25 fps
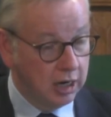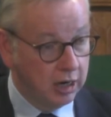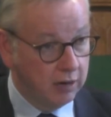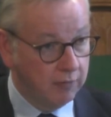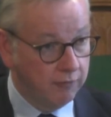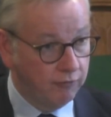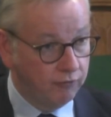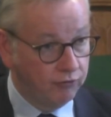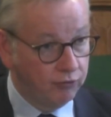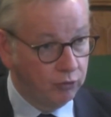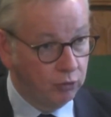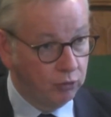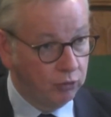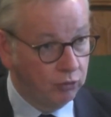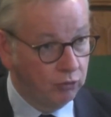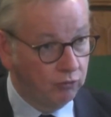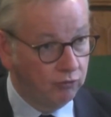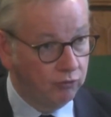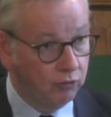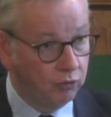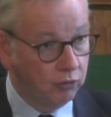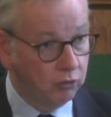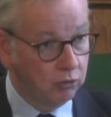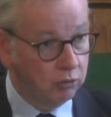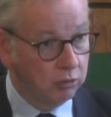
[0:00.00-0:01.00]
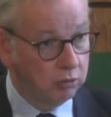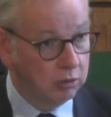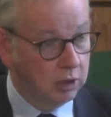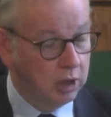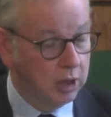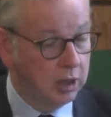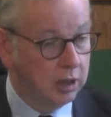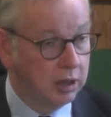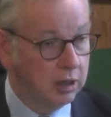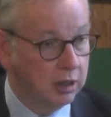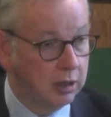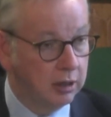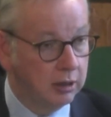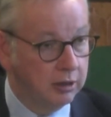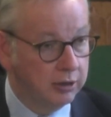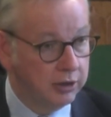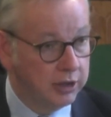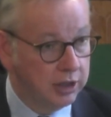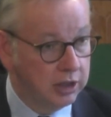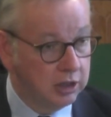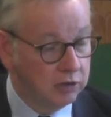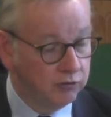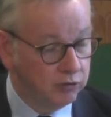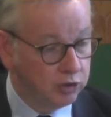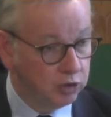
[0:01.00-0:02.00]
for the
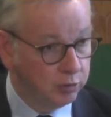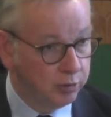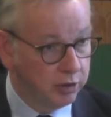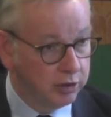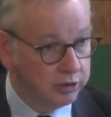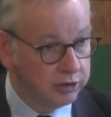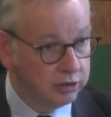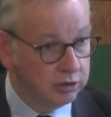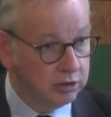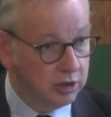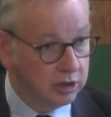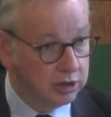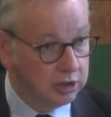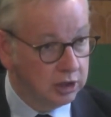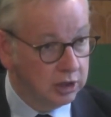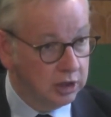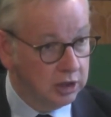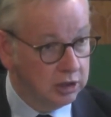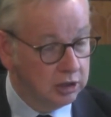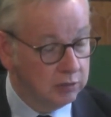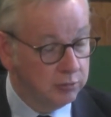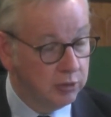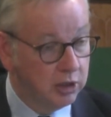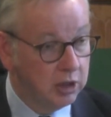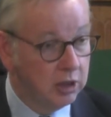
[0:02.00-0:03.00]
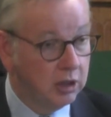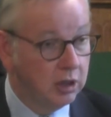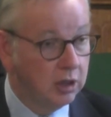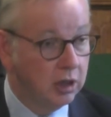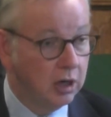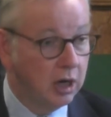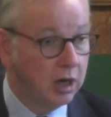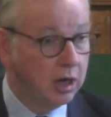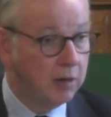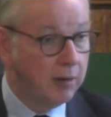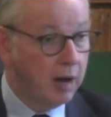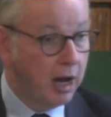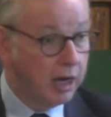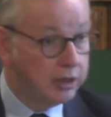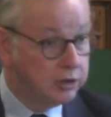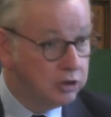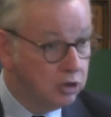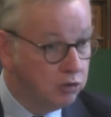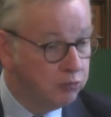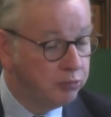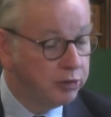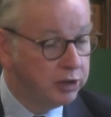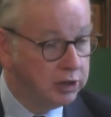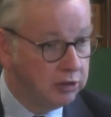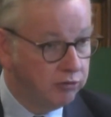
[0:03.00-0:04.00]
individual parts of the United Kingdom. I don't
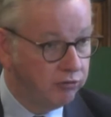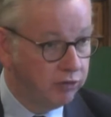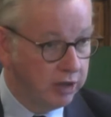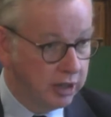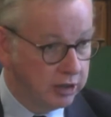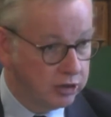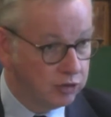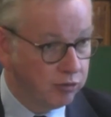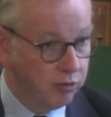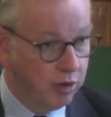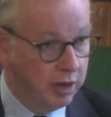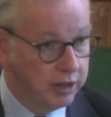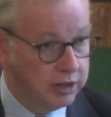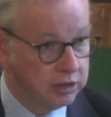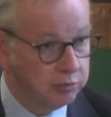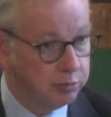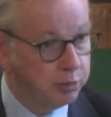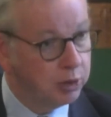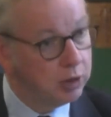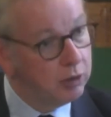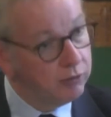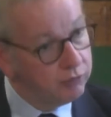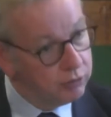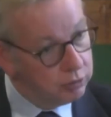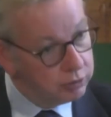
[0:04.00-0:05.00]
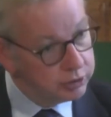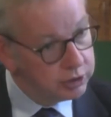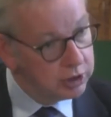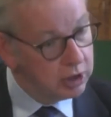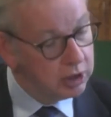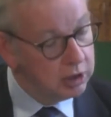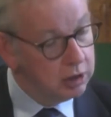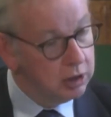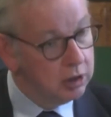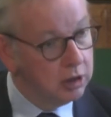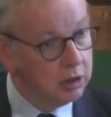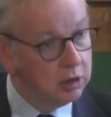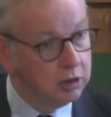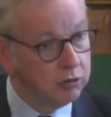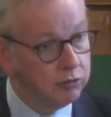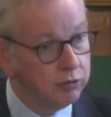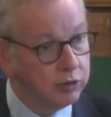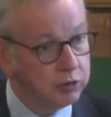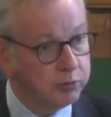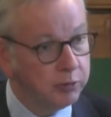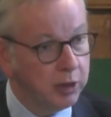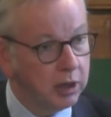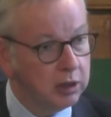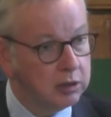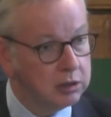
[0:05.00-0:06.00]
believe that's right, but of course I
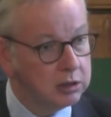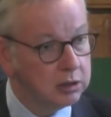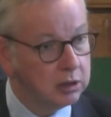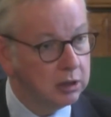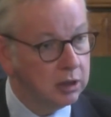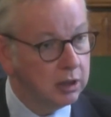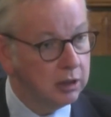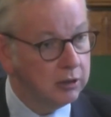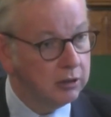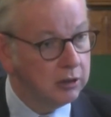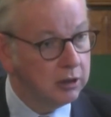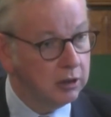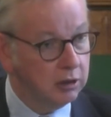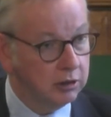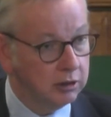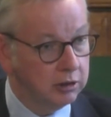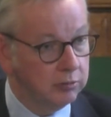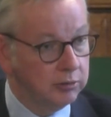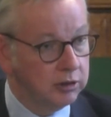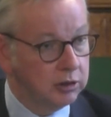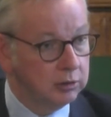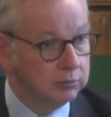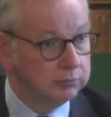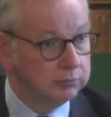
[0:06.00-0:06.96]
respect the argument.